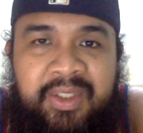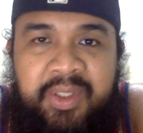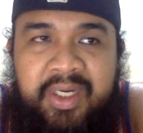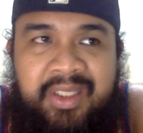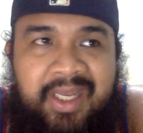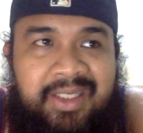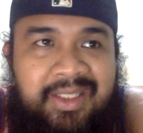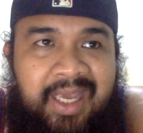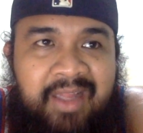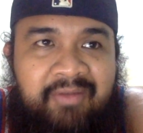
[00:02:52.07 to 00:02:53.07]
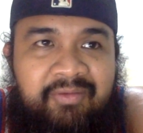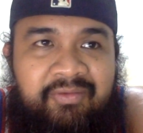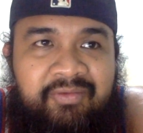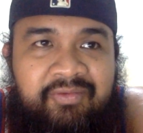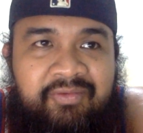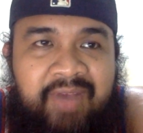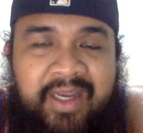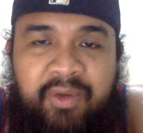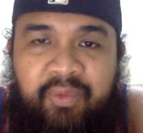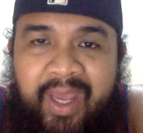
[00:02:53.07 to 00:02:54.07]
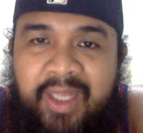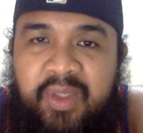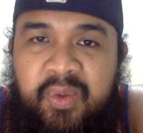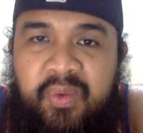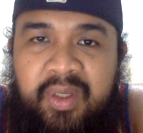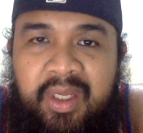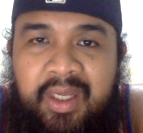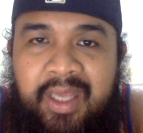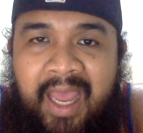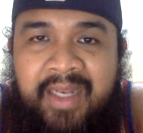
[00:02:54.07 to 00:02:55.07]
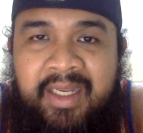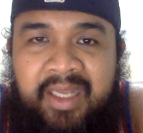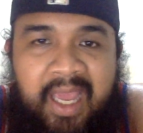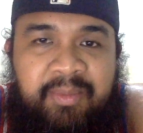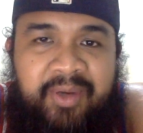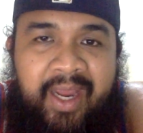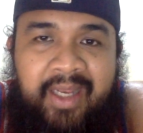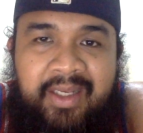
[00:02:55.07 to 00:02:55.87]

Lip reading: New York Knicks can't find a way to end the game right.